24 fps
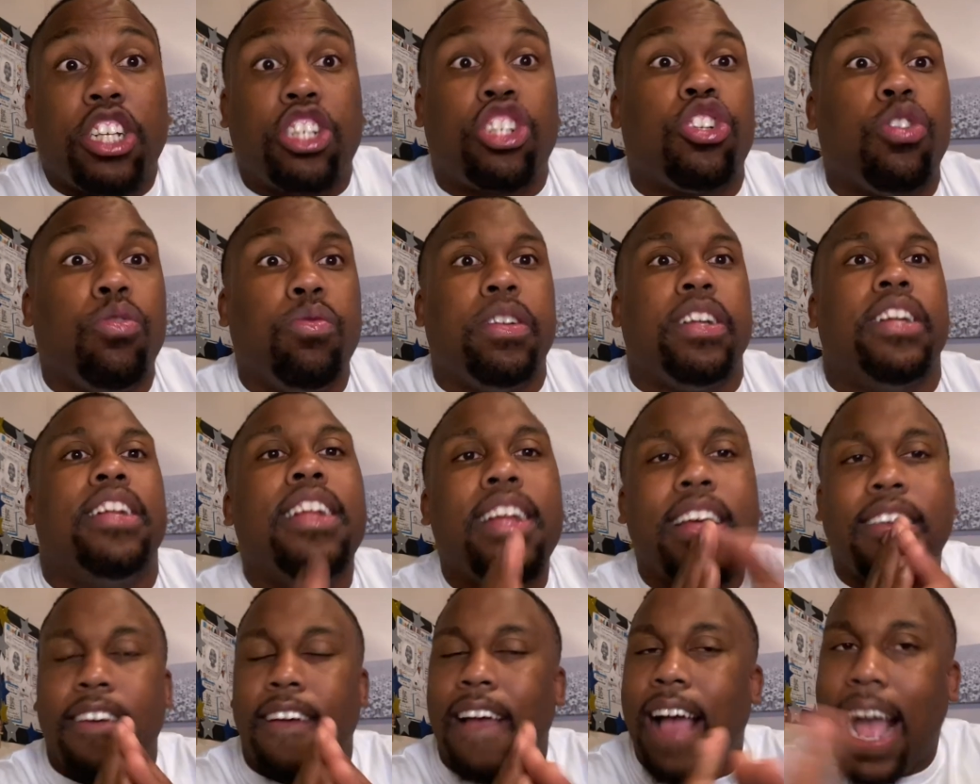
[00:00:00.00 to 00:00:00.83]
shooting,
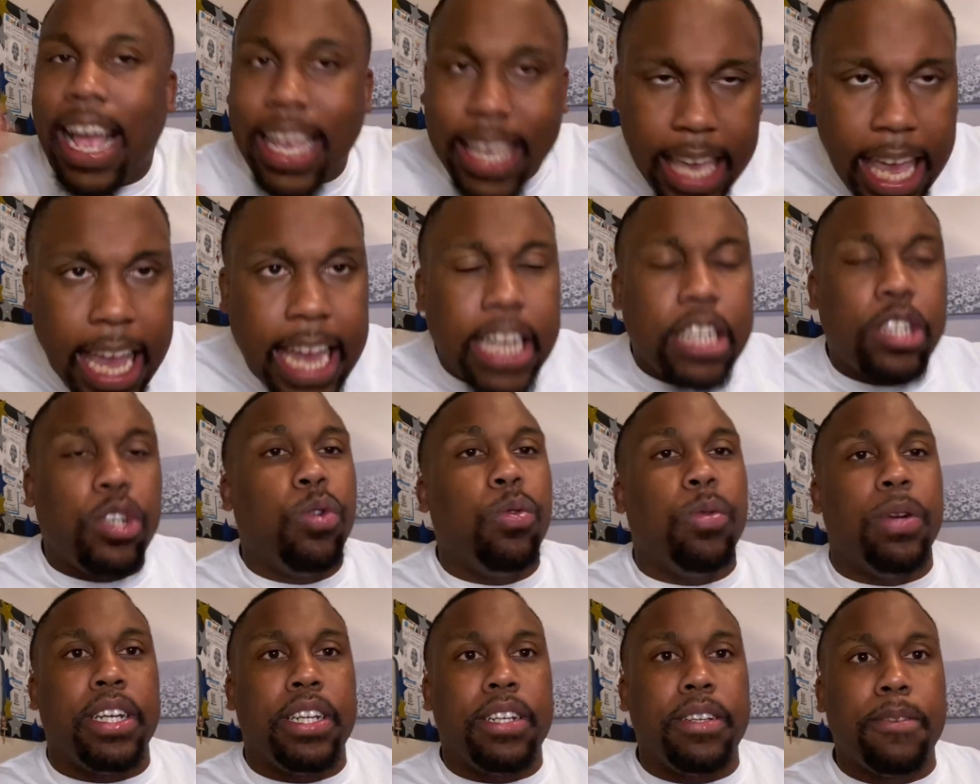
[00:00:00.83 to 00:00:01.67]
I can't
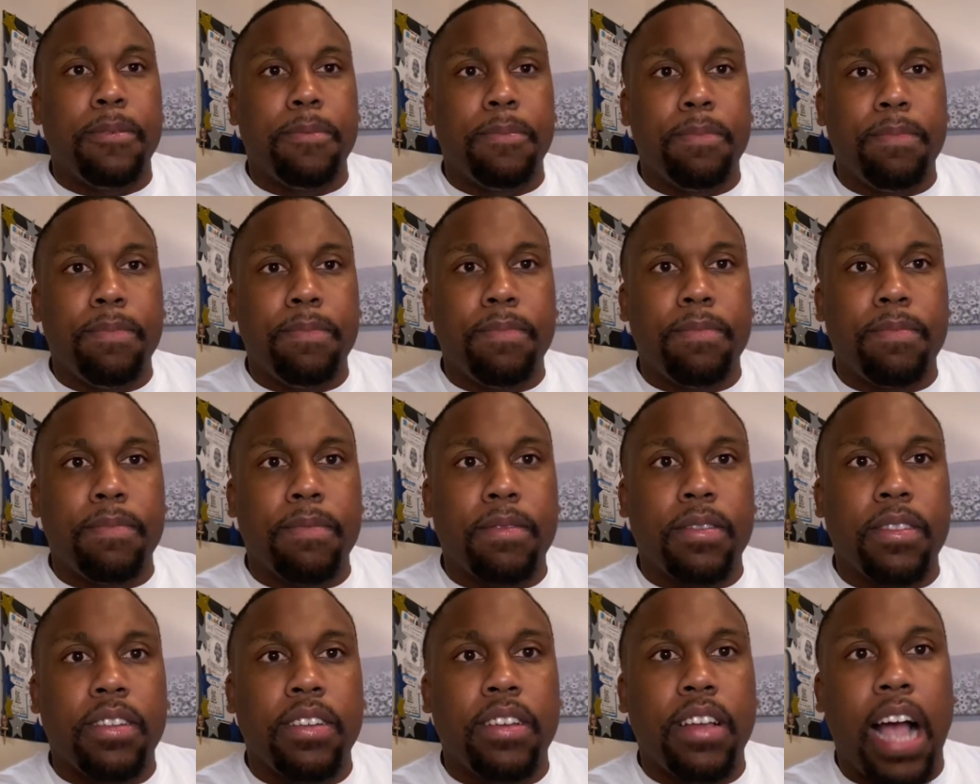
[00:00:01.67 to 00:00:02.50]
do it.
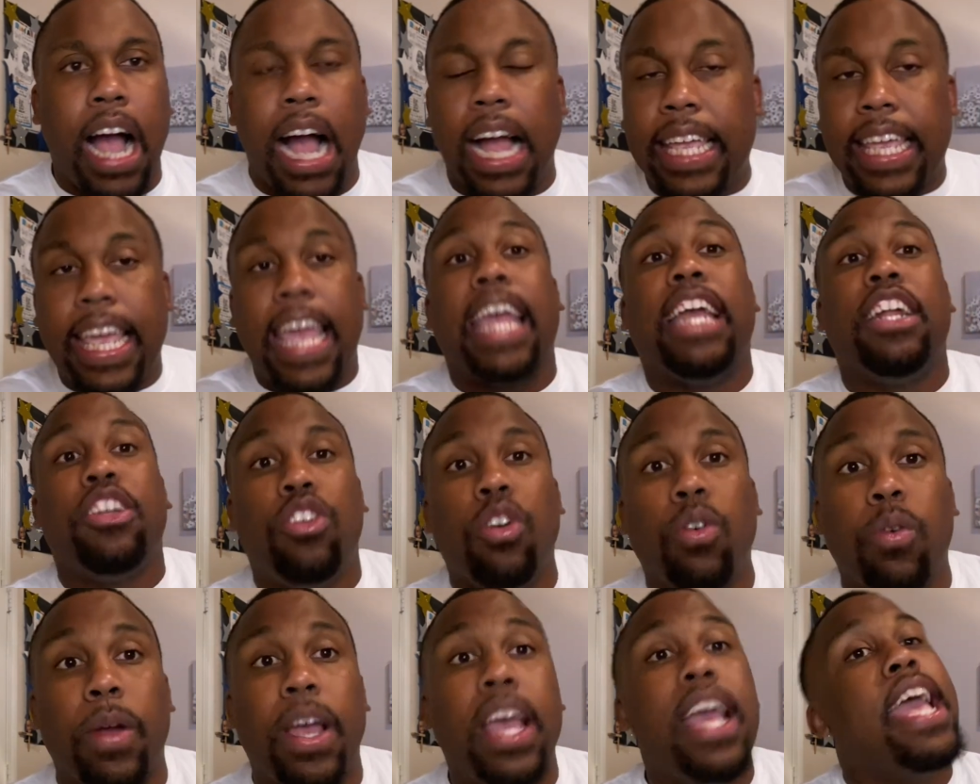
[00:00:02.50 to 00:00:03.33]
I can't
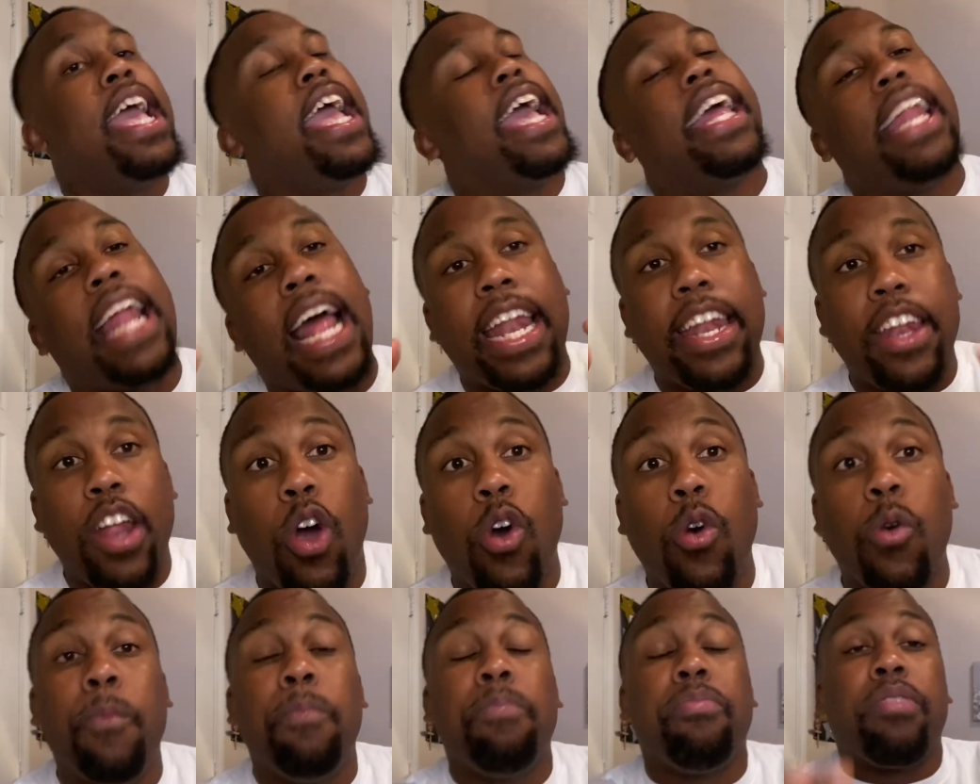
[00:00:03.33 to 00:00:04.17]
do it. And I
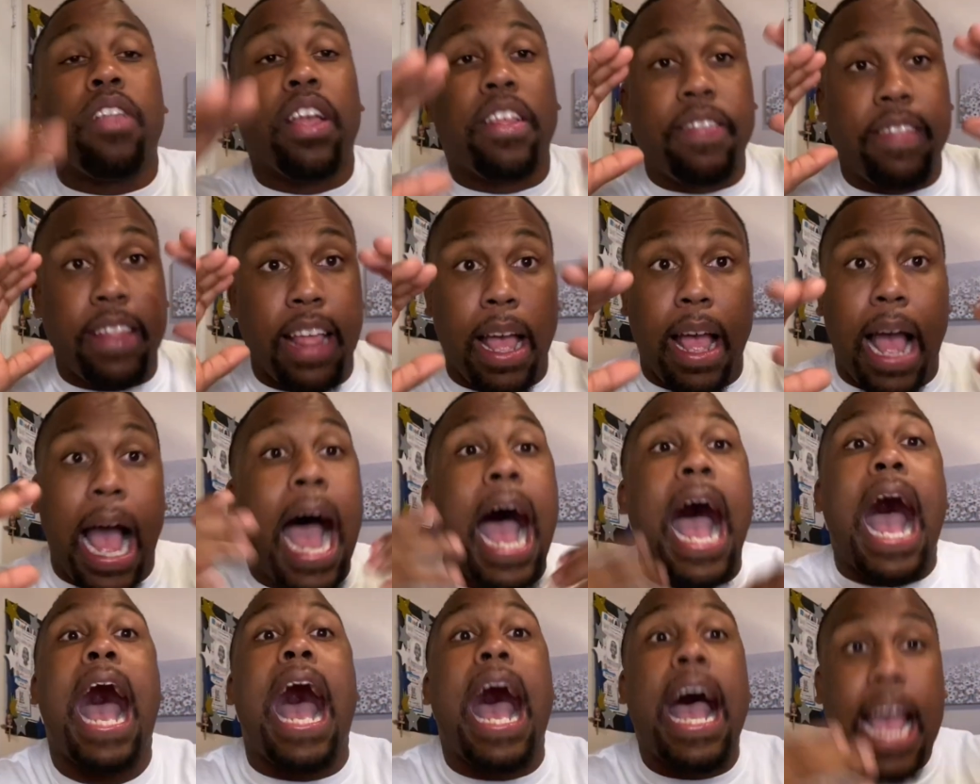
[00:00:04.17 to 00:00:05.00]
know,
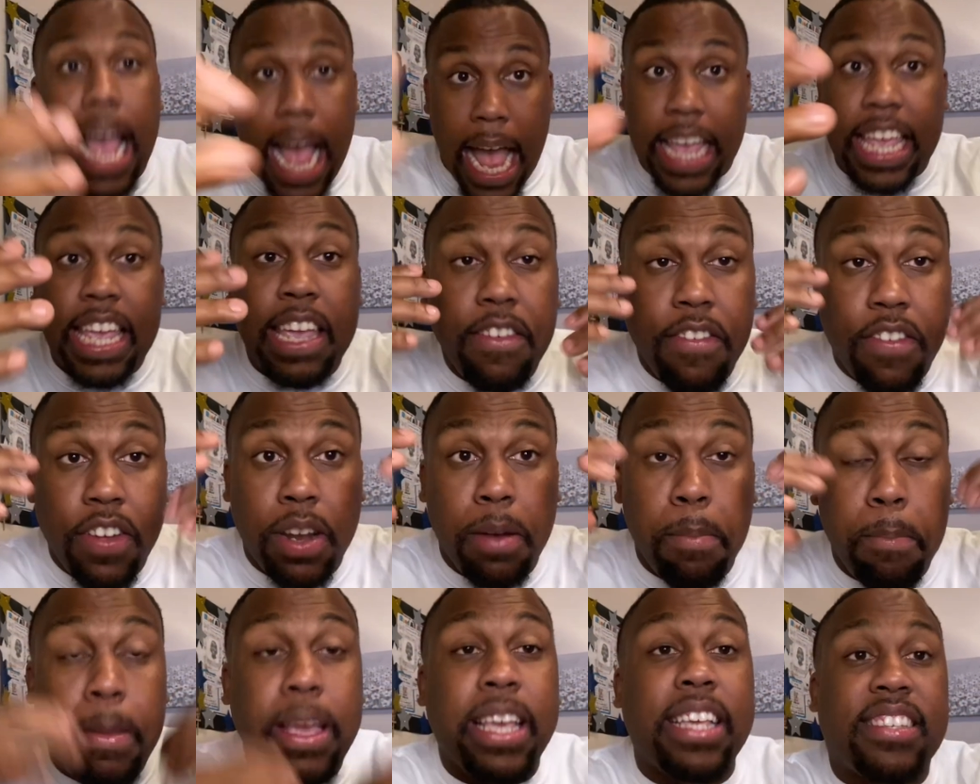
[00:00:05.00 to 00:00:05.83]
I
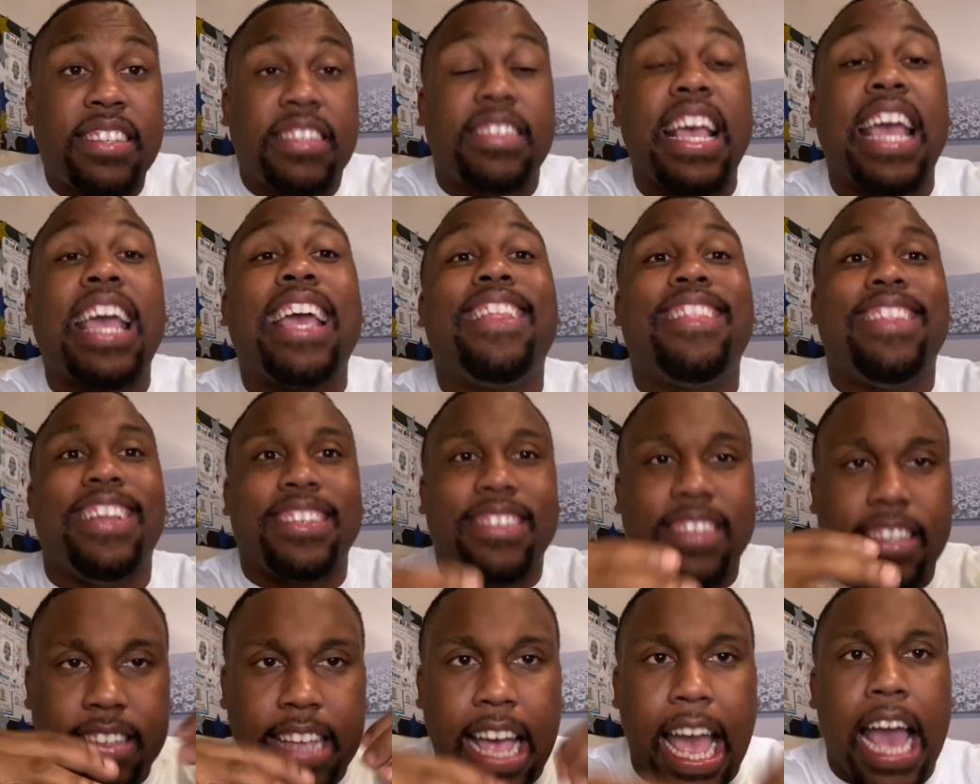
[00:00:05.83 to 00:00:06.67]
even me saying this
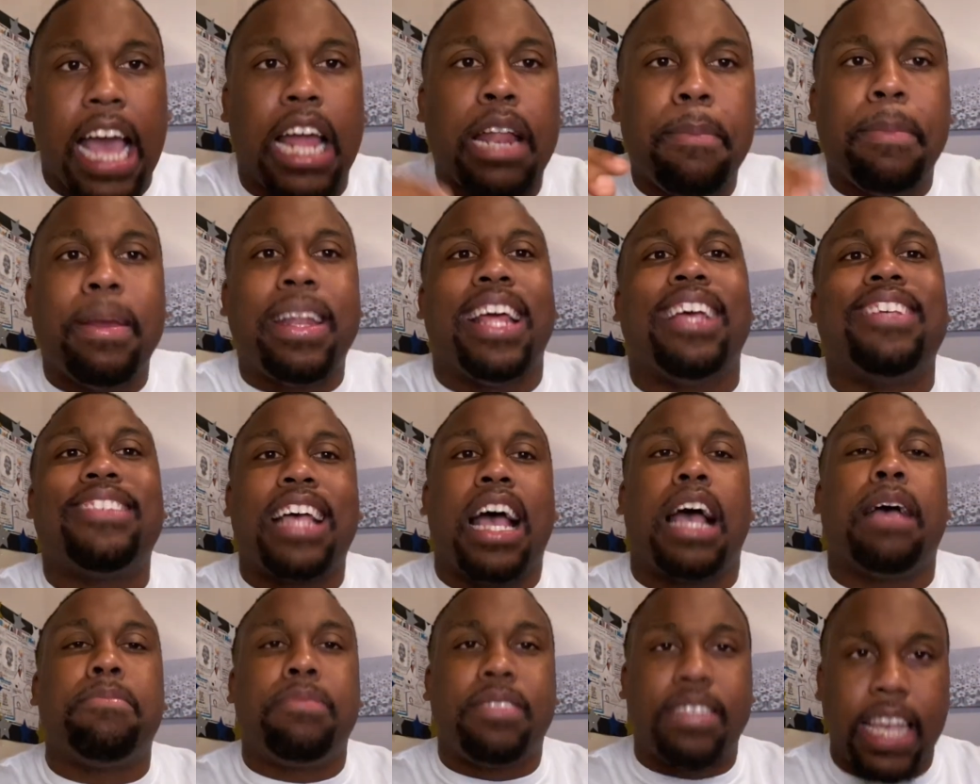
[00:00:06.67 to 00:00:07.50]
is adamant as
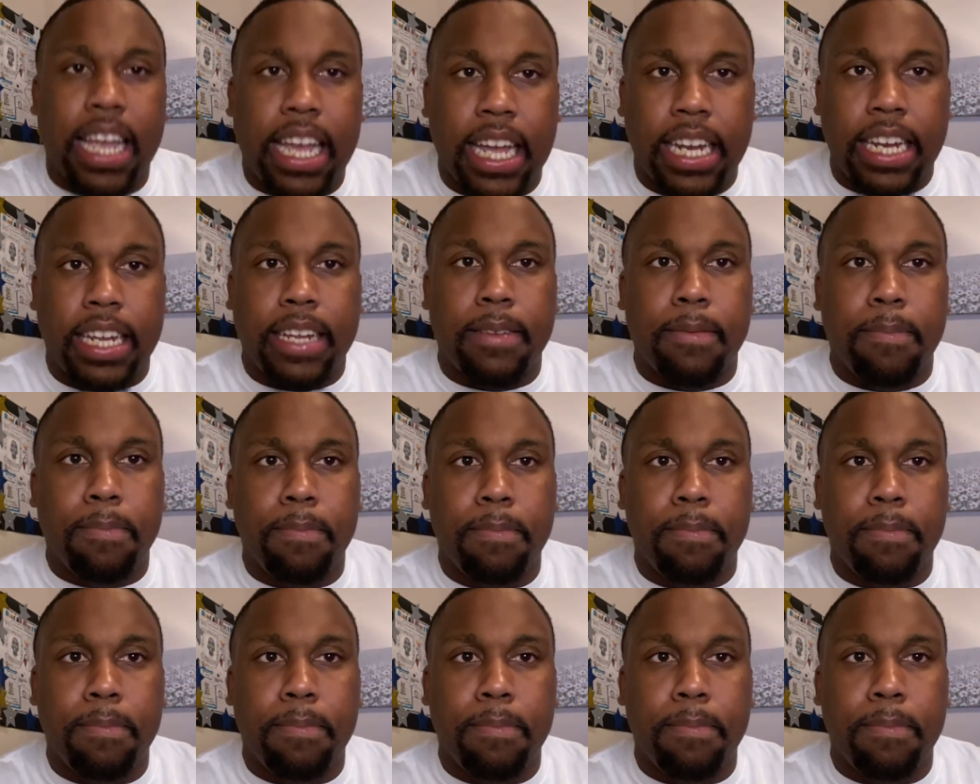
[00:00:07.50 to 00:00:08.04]
I'm saying it.